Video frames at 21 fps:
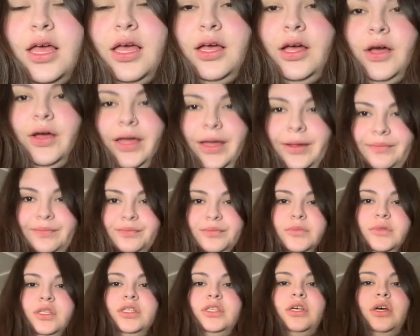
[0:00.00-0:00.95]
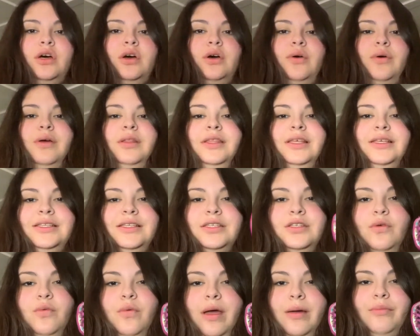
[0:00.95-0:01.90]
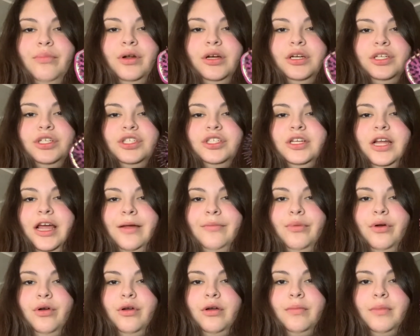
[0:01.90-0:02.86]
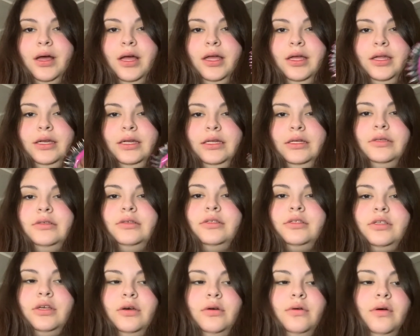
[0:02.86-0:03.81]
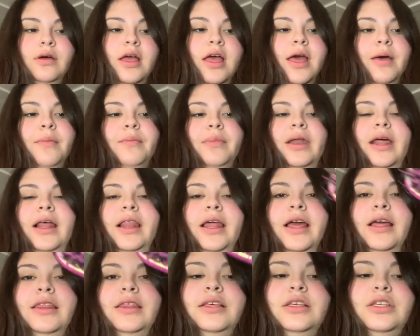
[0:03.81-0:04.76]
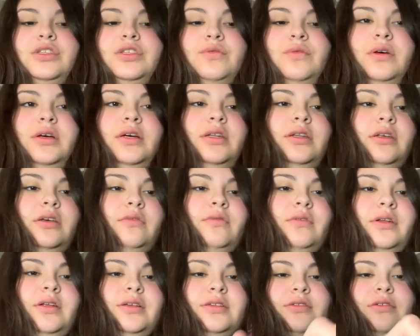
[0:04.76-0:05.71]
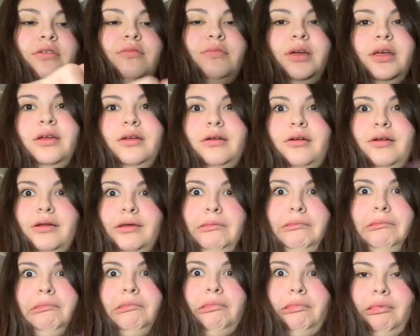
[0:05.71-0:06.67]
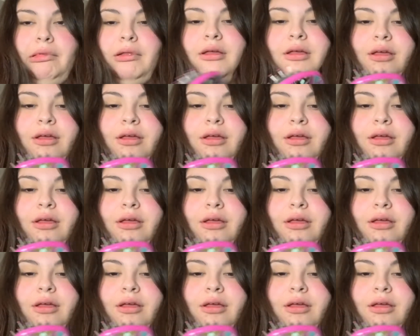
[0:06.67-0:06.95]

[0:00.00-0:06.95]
Okay, so this is a wet brush. I broke mine, but I like this one. Oh, it has all my hair in it. Ugh.